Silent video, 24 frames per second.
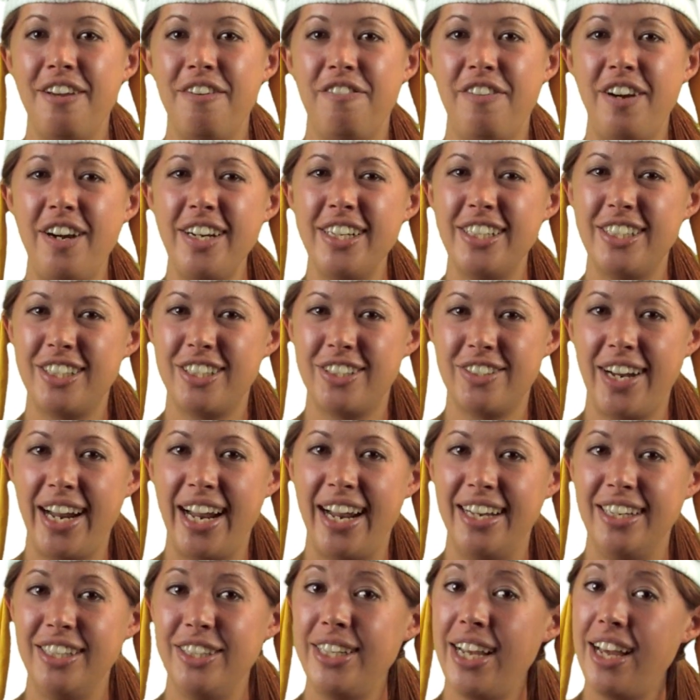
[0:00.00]
Very
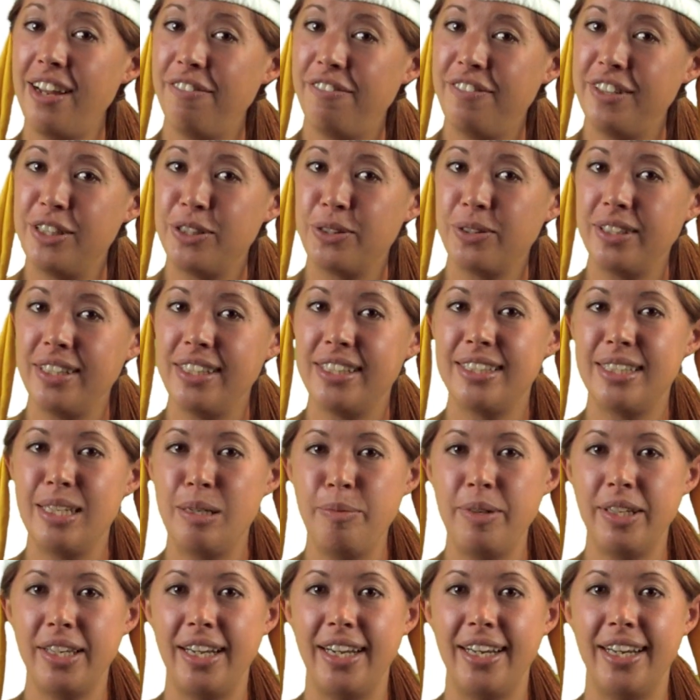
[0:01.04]
strange, yet visually
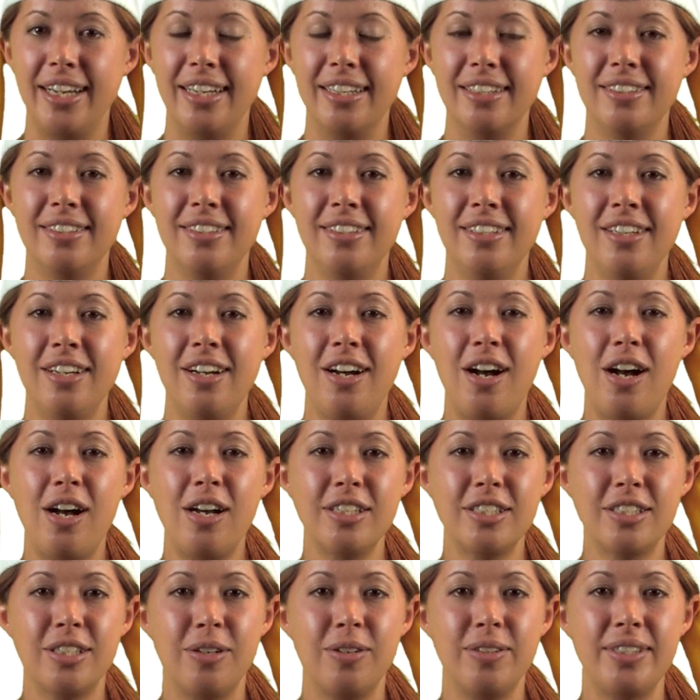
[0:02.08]
stimulating.
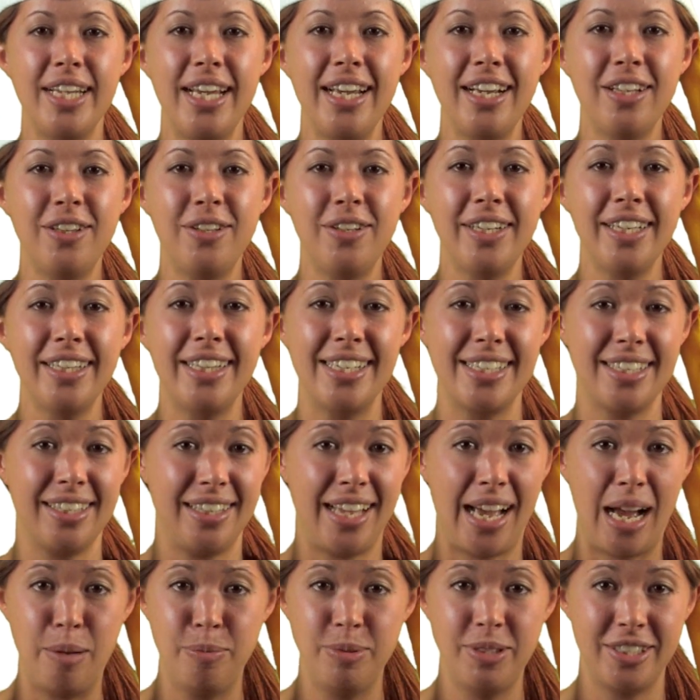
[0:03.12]
Also, take a look at this
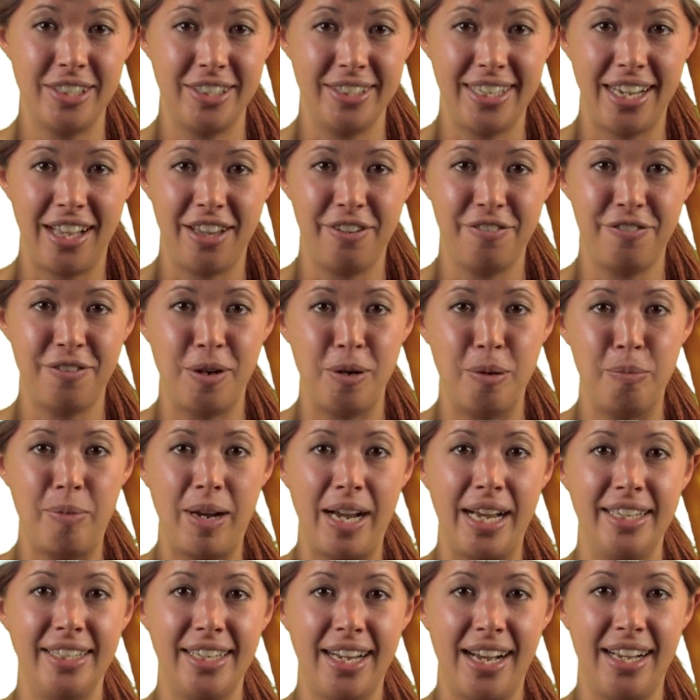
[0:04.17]
lobster telephone
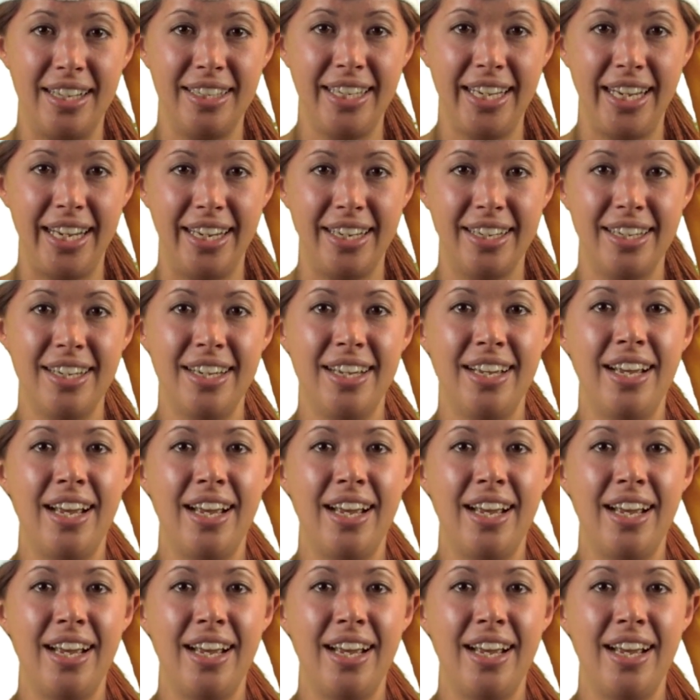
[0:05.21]
by Dali.